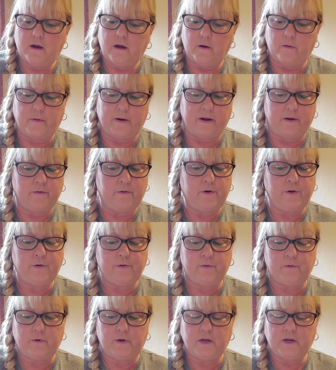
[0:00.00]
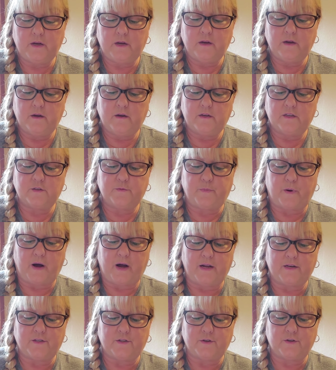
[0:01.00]
around noon,
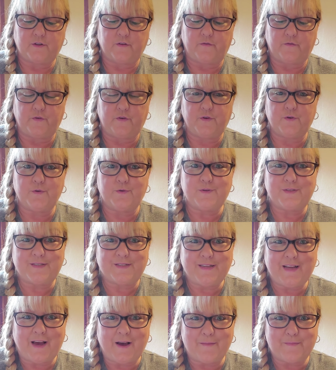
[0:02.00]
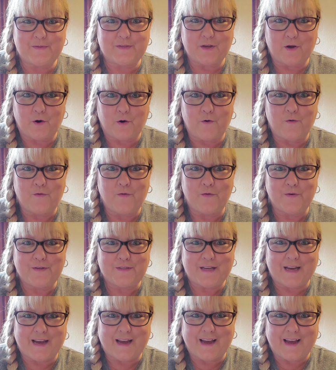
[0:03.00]
Spot took the few steps over
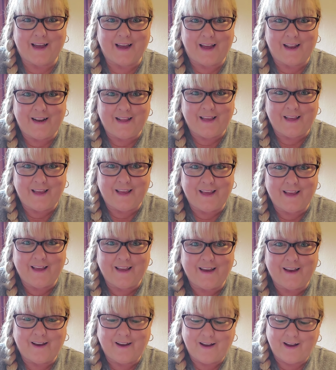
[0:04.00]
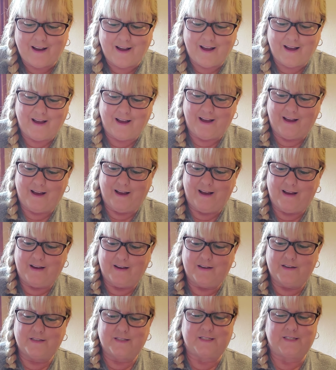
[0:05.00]
to Eddie.
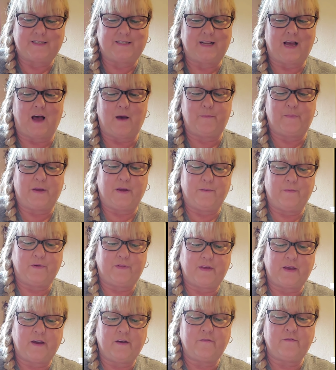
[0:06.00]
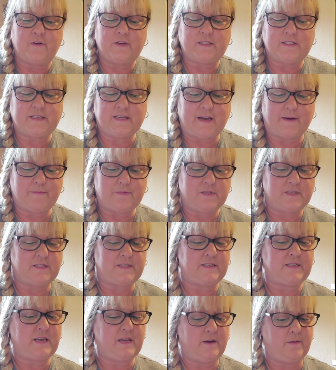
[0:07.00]
Stopping with every step to
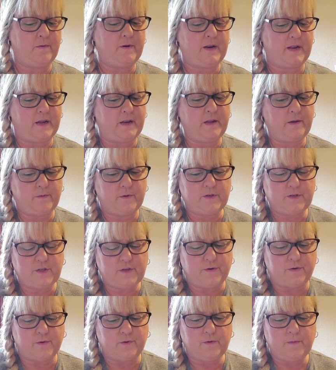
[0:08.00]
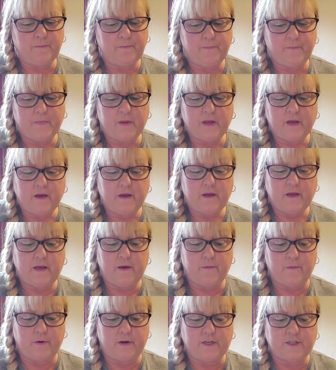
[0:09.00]
see what Eddie would do,
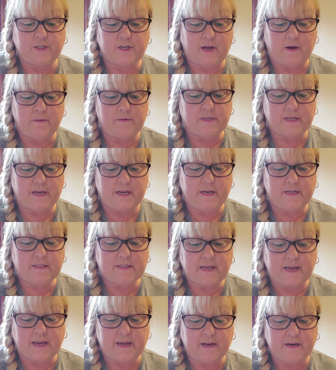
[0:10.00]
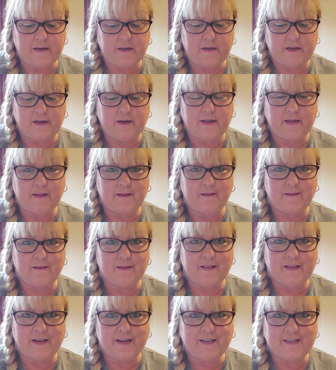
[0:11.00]
he reached out to Eddie's hand and he
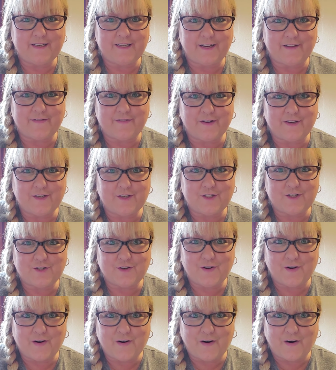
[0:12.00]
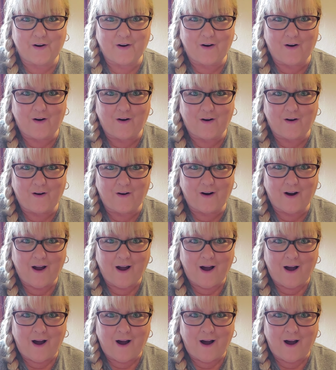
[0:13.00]
licked at the sugar.